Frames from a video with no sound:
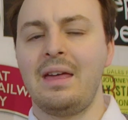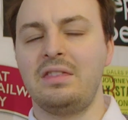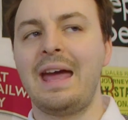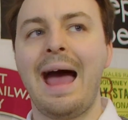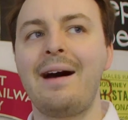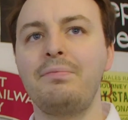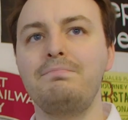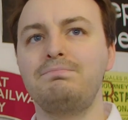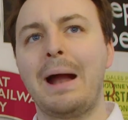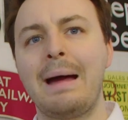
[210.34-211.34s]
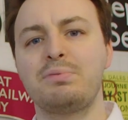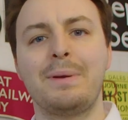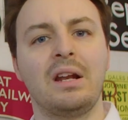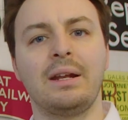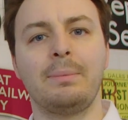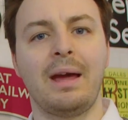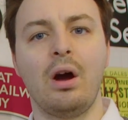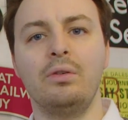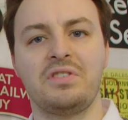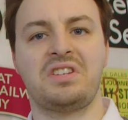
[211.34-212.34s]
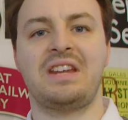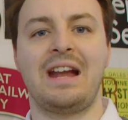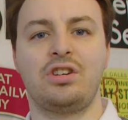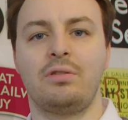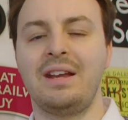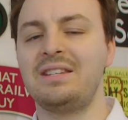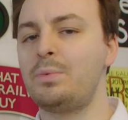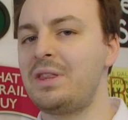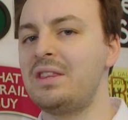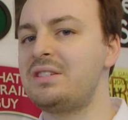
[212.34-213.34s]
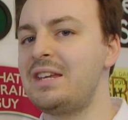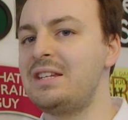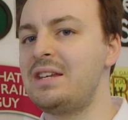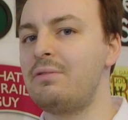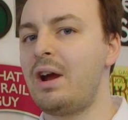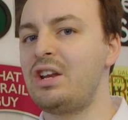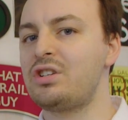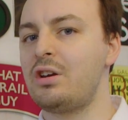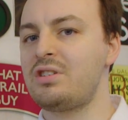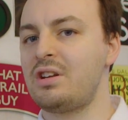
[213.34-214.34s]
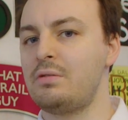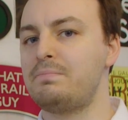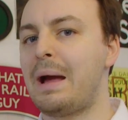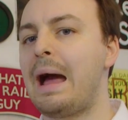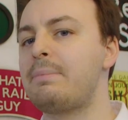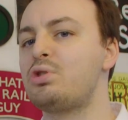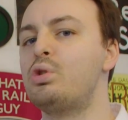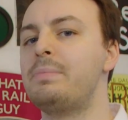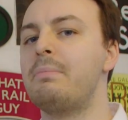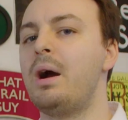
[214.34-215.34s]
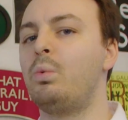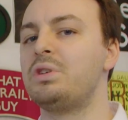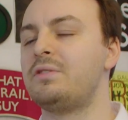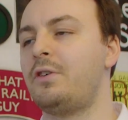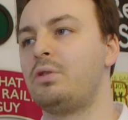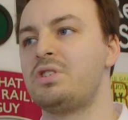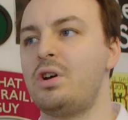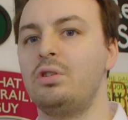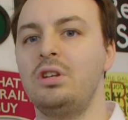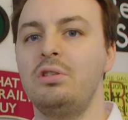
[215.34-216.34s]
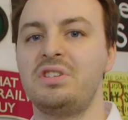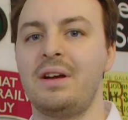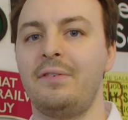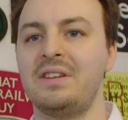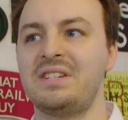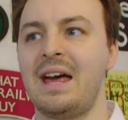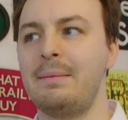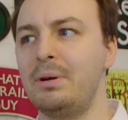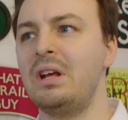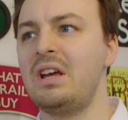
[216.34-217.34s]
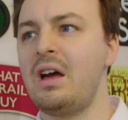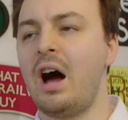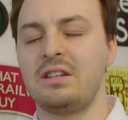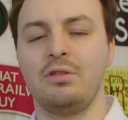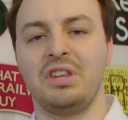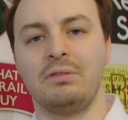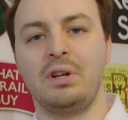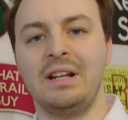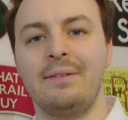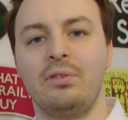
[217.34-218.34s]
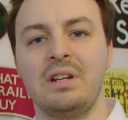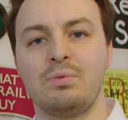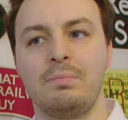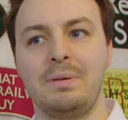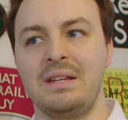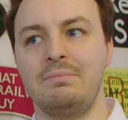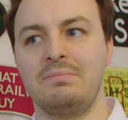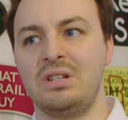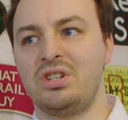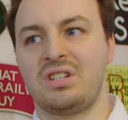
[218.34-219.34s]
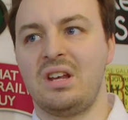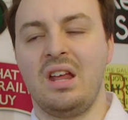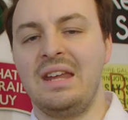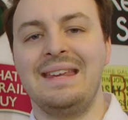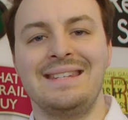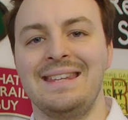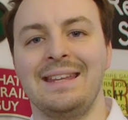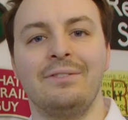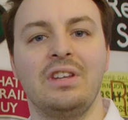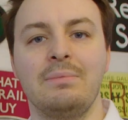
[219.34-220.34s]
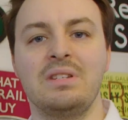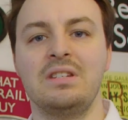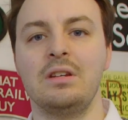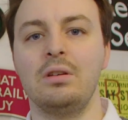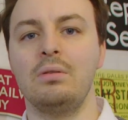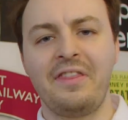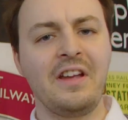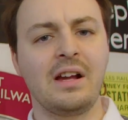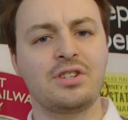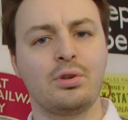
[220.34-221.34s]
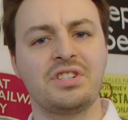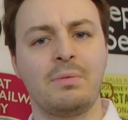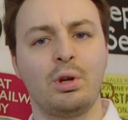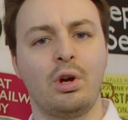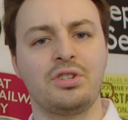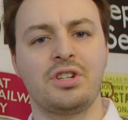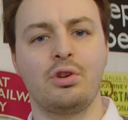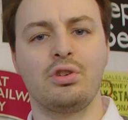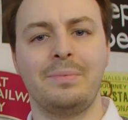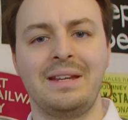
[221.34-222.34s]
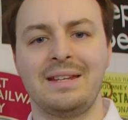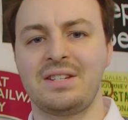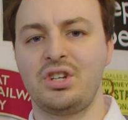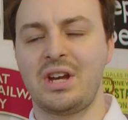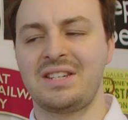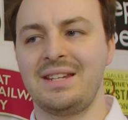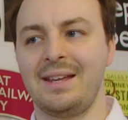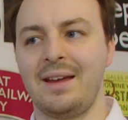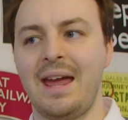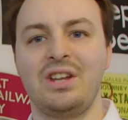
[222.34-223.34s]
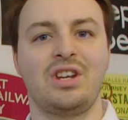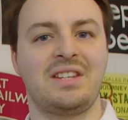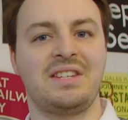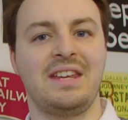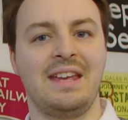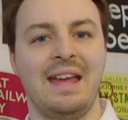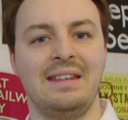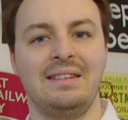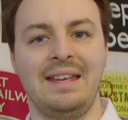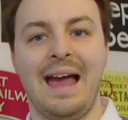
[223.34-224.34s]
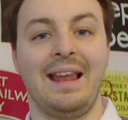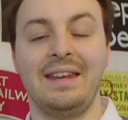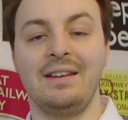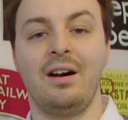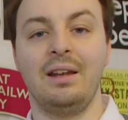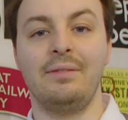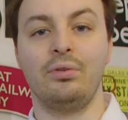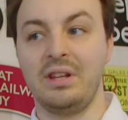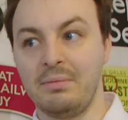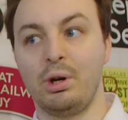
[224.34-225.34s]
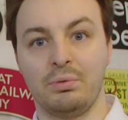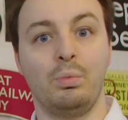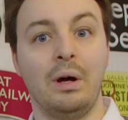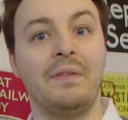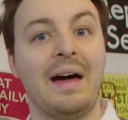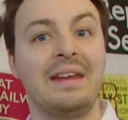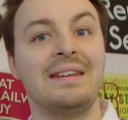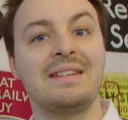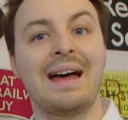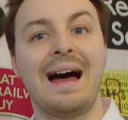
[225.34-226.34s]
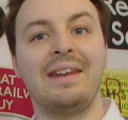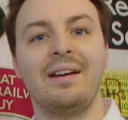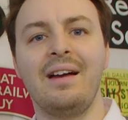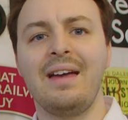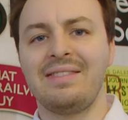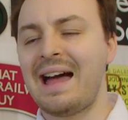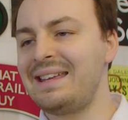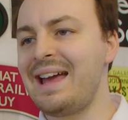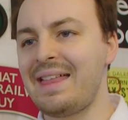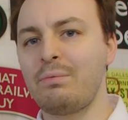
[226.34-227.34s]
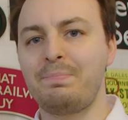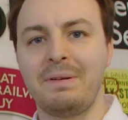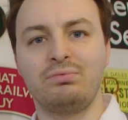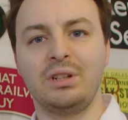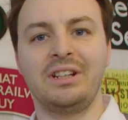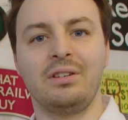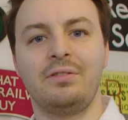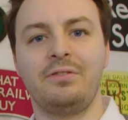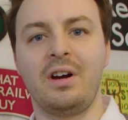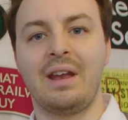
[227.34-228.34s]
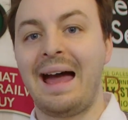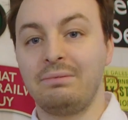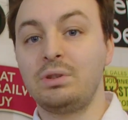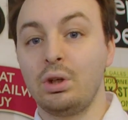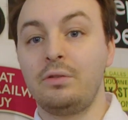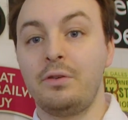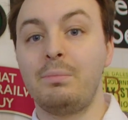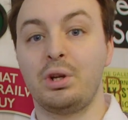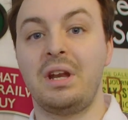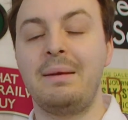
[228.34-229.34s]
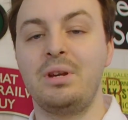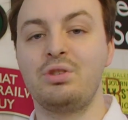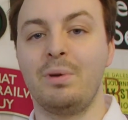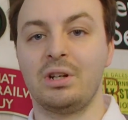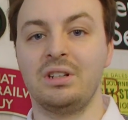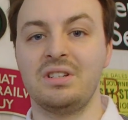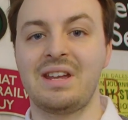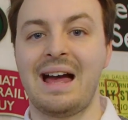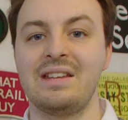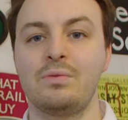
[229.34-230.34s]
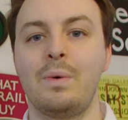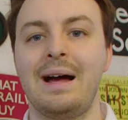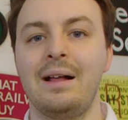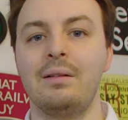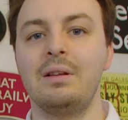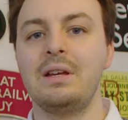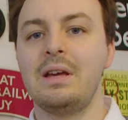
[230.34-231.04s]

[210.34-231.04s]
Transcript: They have perhaps been a little bit oversaturated within the TT range though, so perhaps Hornby might want to focus on new stuff instead, but I do think re-liveries would be just an easy thing for them to do. I think I saw someone on social media suggesting an HST in the LNER livery, the modern one that is, and that would be really good fun and good for modern image modelers as well.